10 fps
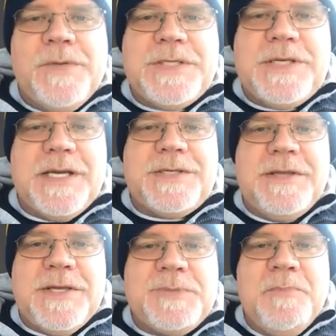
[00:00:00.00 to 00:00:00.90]

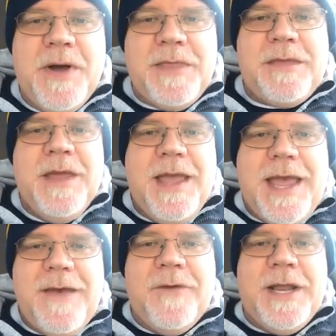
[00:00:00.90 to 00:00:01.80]
discussing this month,
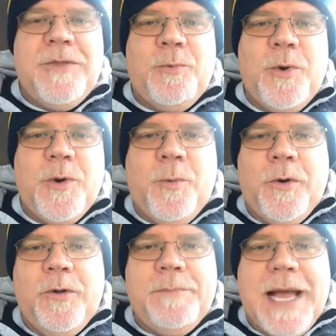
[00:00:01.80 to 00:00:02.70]
Heaven in the Real
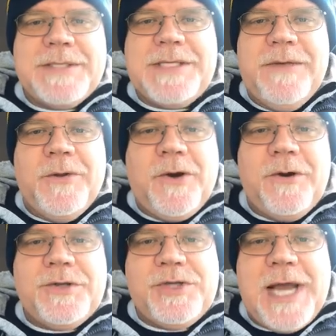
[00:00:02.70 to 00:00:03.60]
World by Steven
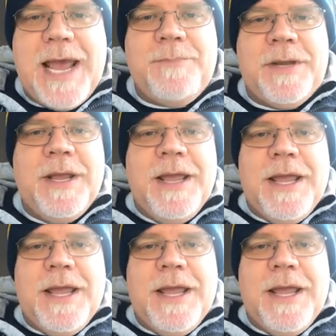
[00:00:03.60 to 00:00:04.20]
Curtis Chapman.